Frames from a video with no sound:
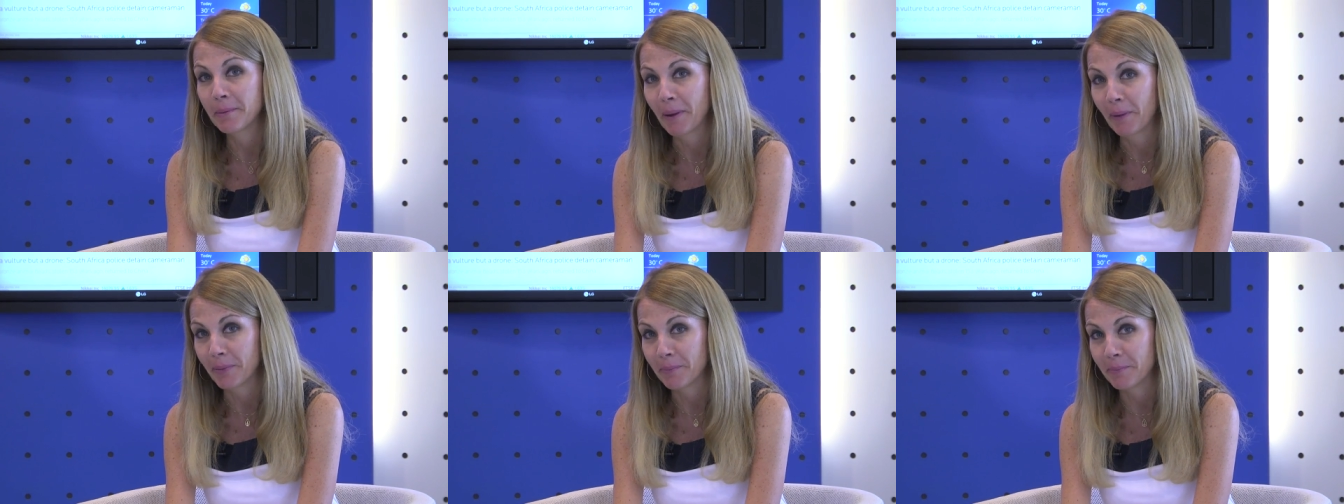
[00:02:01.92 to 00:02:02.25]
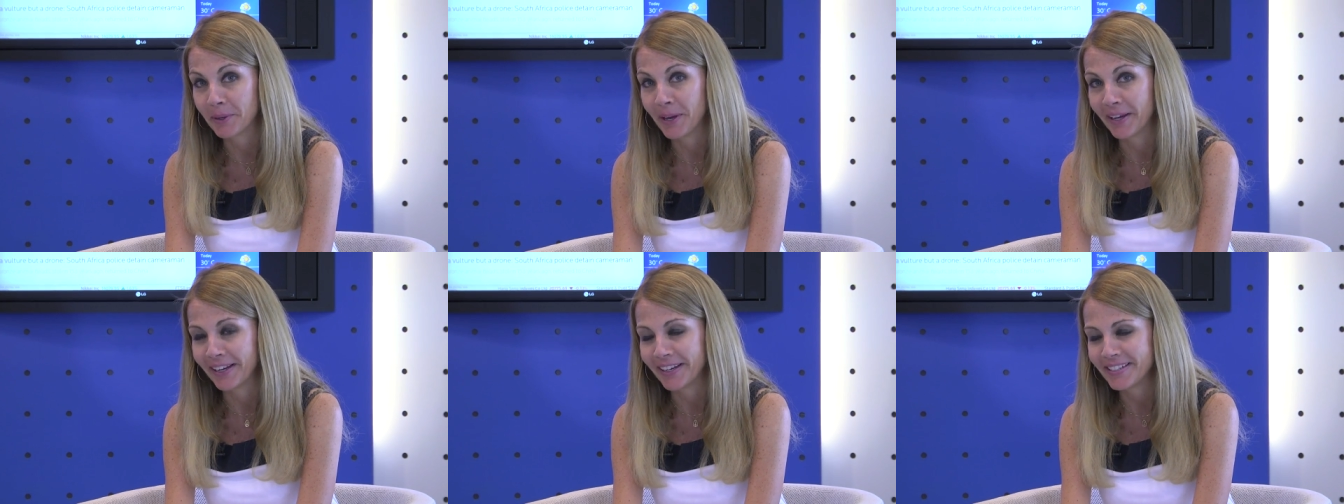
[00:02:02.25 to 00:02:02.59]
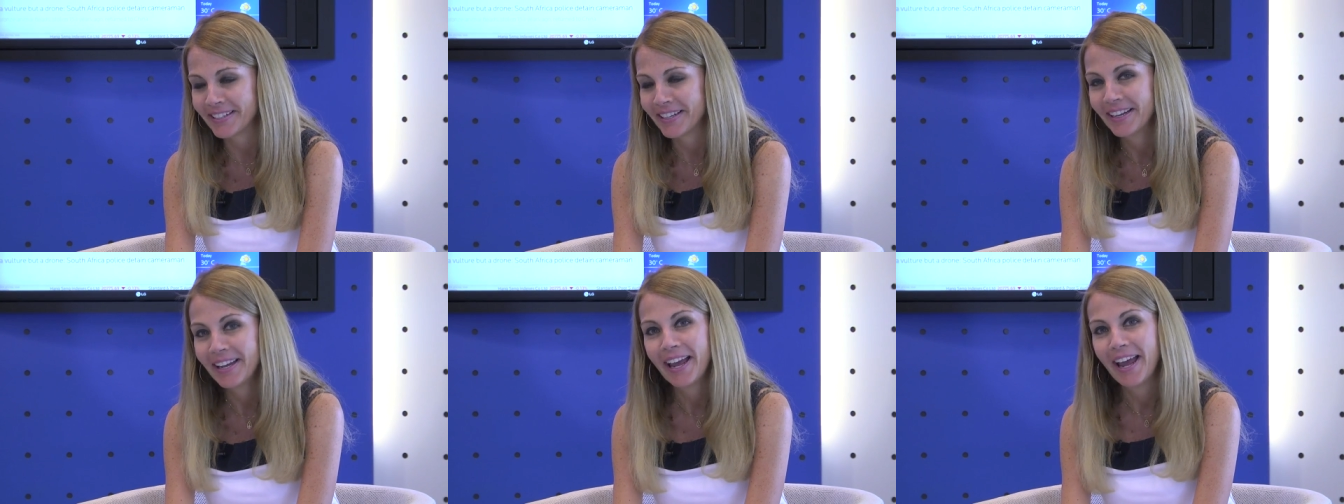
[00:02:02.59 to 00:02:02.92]
about the
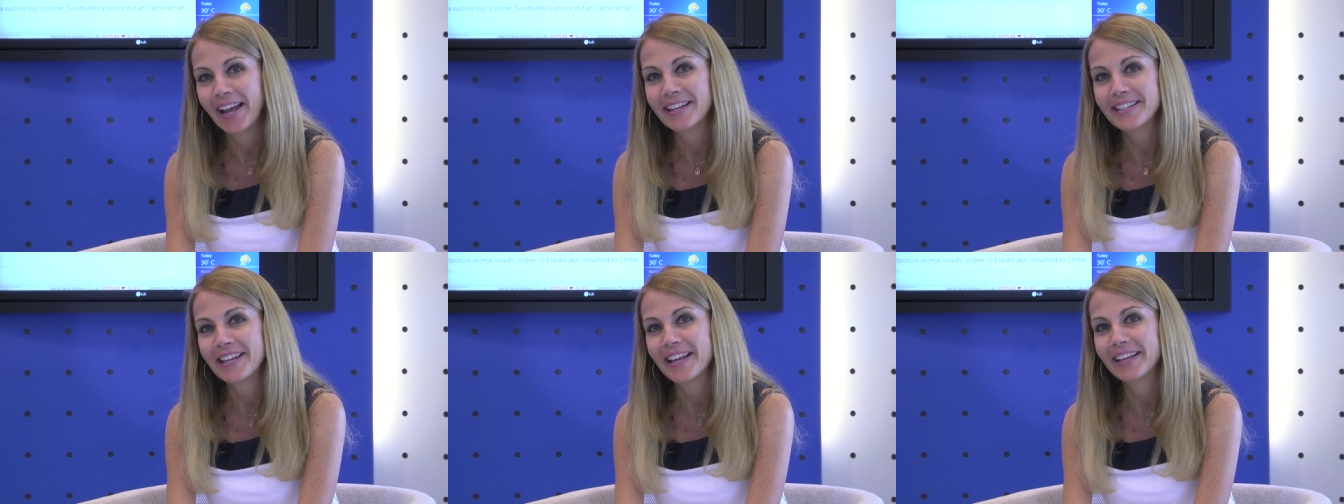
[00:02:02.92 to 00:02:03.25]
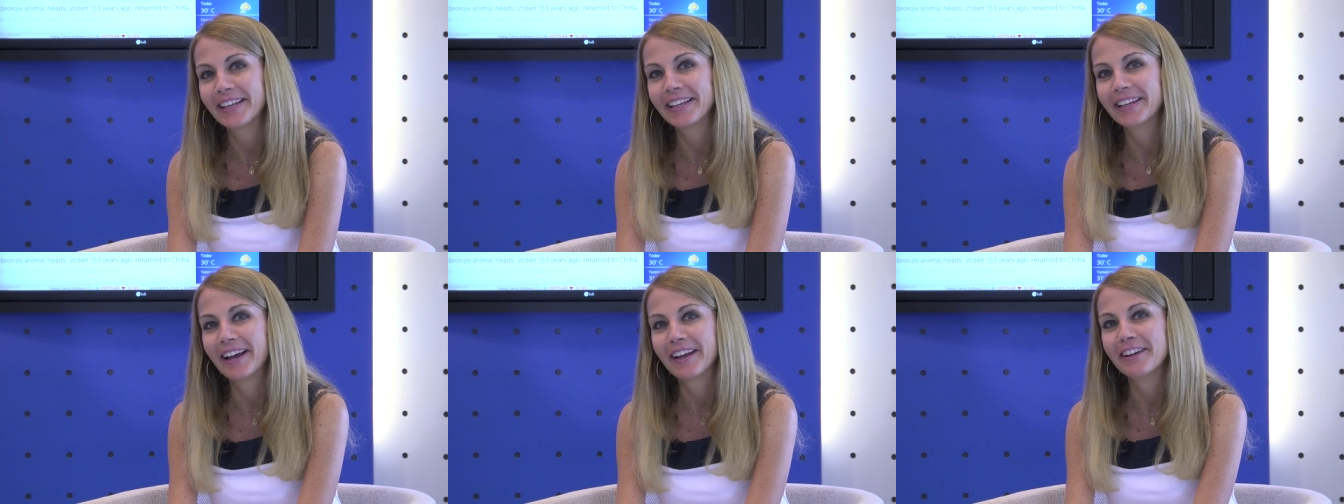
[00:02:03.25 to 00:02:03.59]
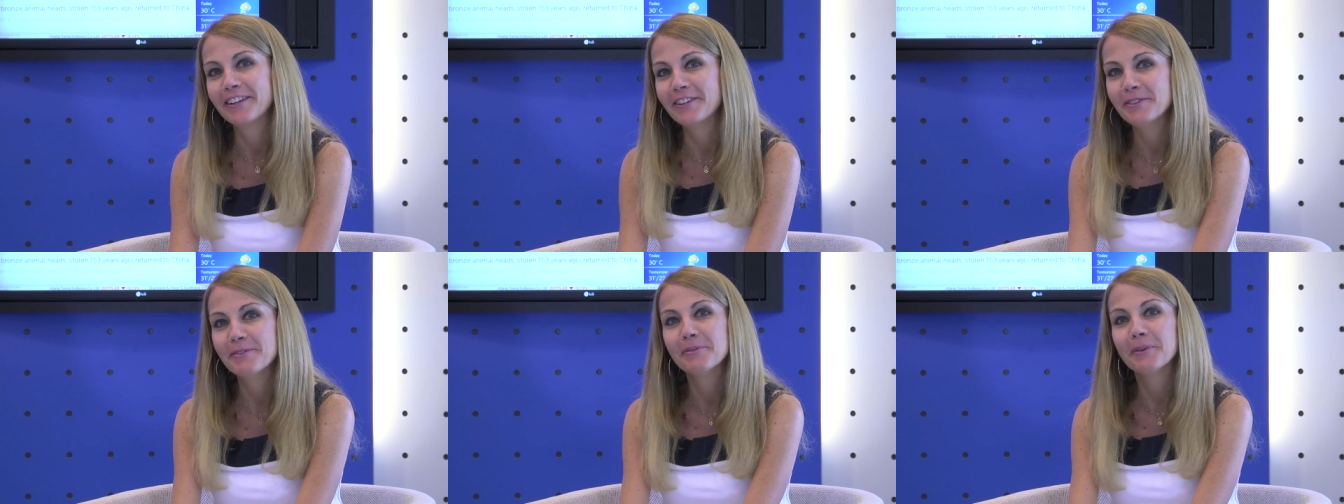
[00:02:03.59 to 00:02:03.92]
product and taking on a
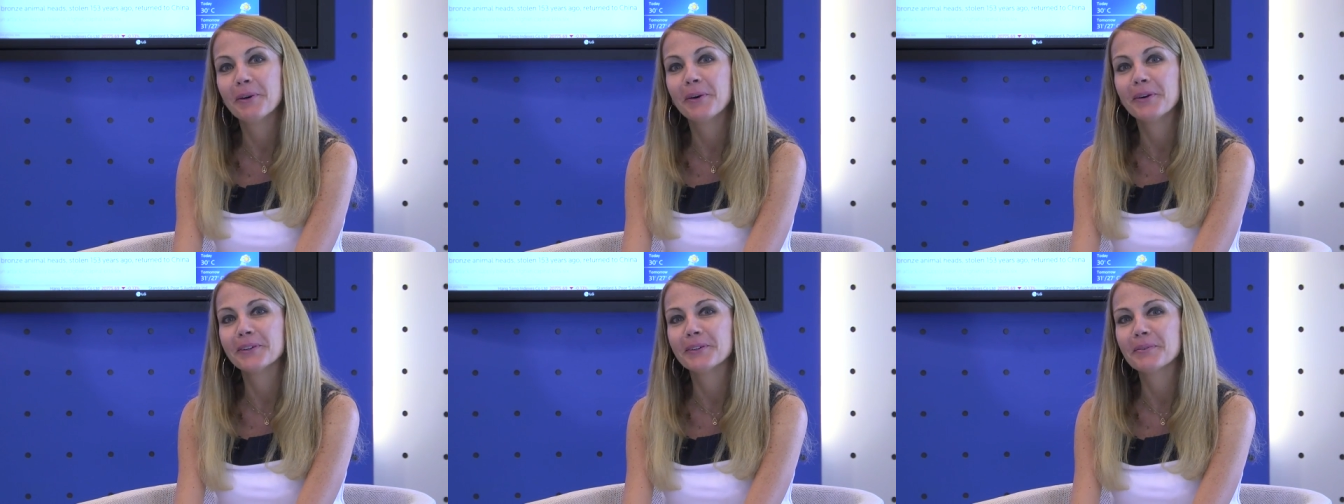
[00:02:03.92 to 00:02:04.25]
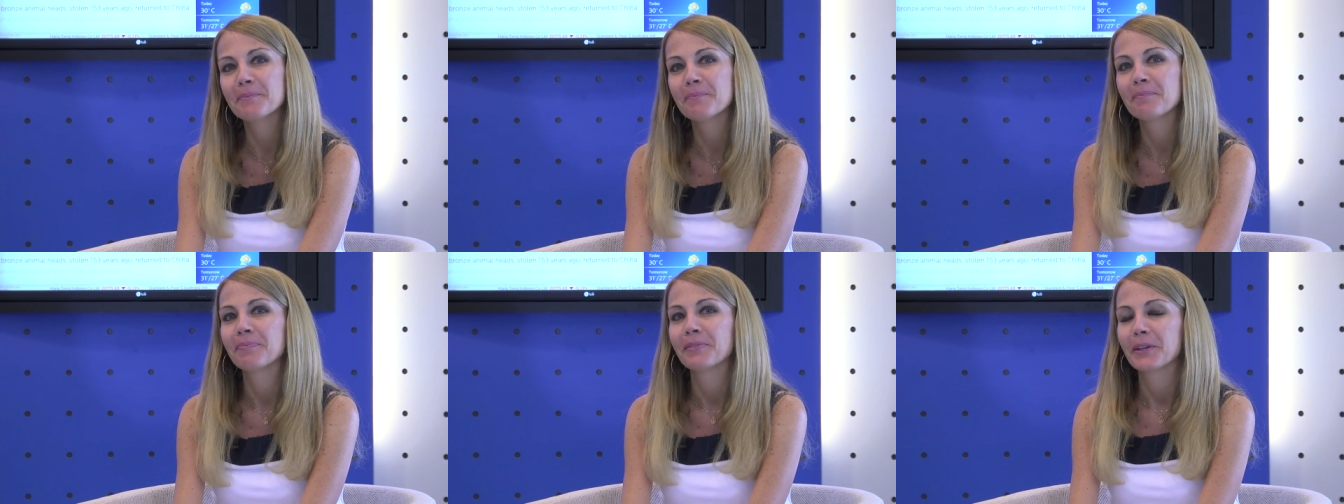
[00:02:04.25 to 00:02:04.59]
new role,